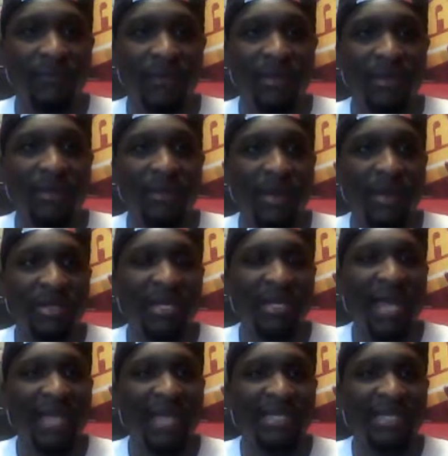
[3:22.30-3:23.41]
compared to
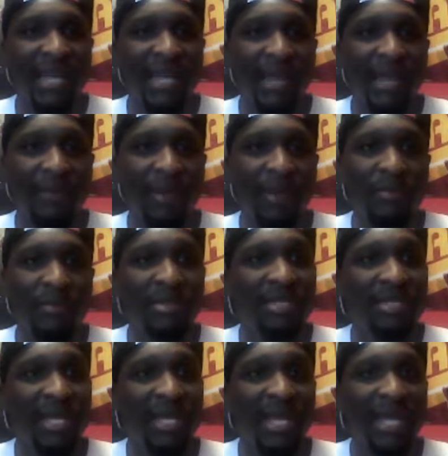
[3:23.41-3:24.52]
last game by him
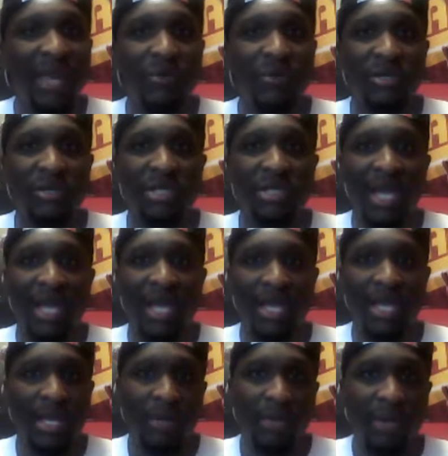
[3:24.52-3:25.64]
missing that game-winner shot.
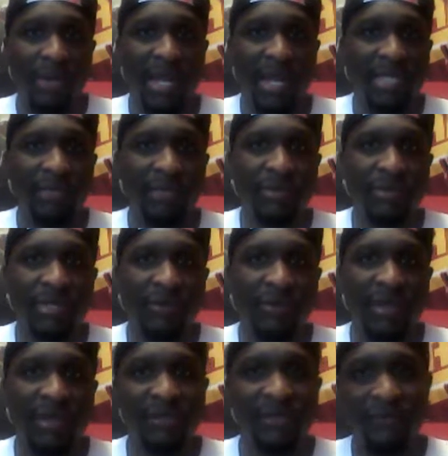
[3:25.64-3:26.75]
Well, I guess he wasn't
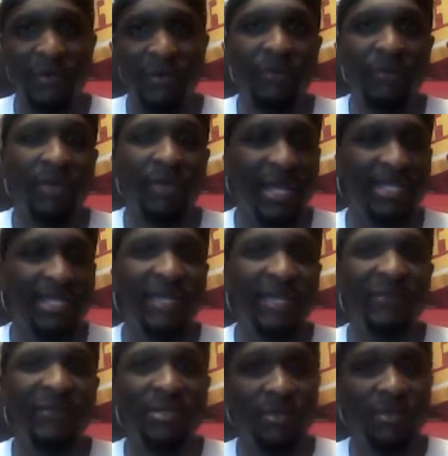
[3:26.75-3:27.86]
aggressive. You know, Lance
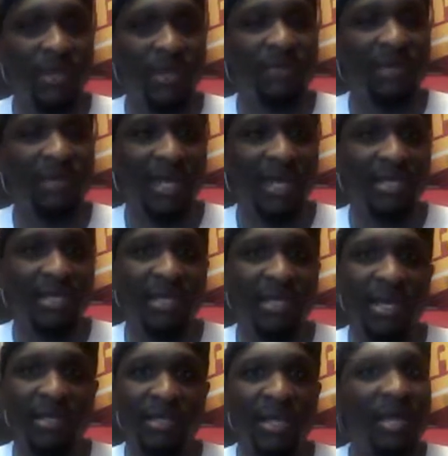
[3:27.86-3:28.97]
Stevenson does what Lance
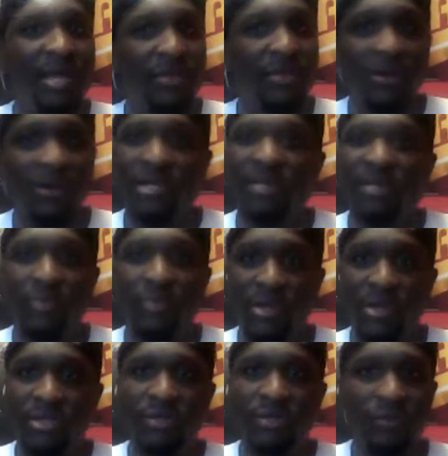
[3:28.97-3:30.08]
does. 13
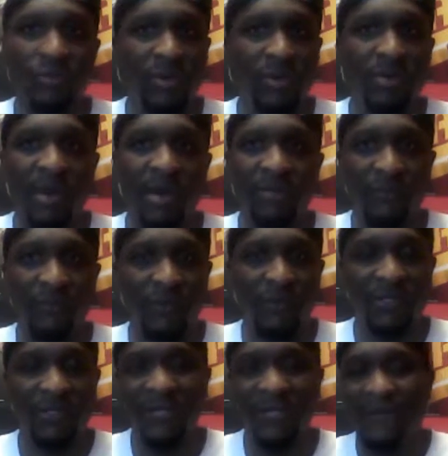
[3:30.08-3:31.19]
points, 2 rebounds, 4
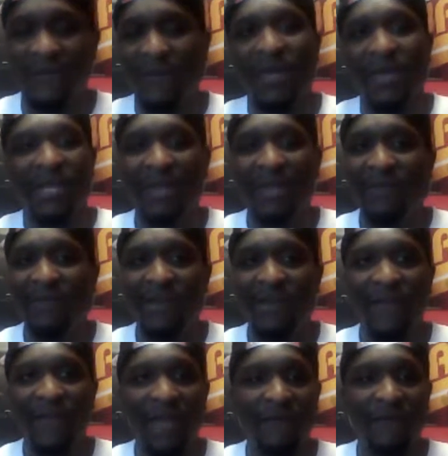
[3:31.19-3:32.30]
assists. Kevin
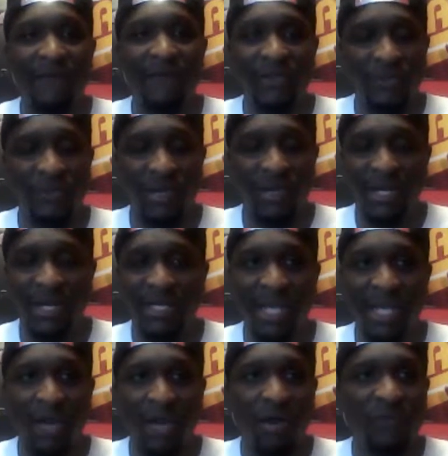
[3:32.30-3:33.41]
Love had him frustrated because he
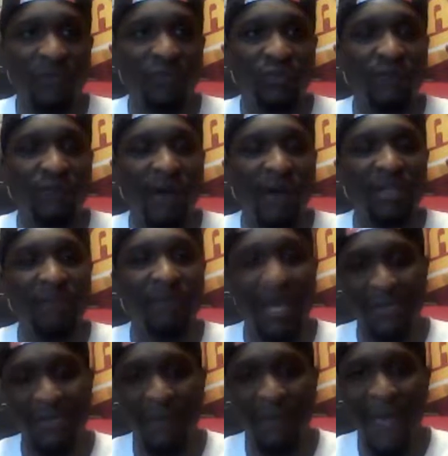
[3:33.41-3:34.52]
got called for 2 fouls
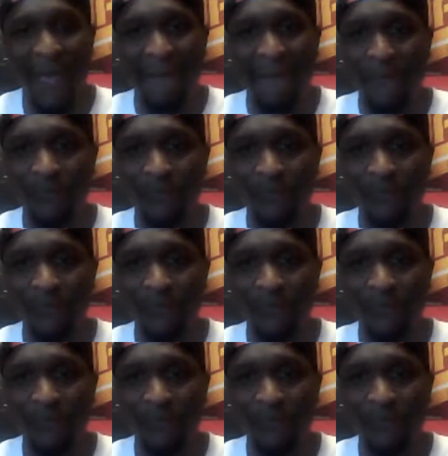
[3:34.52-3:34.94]
back to back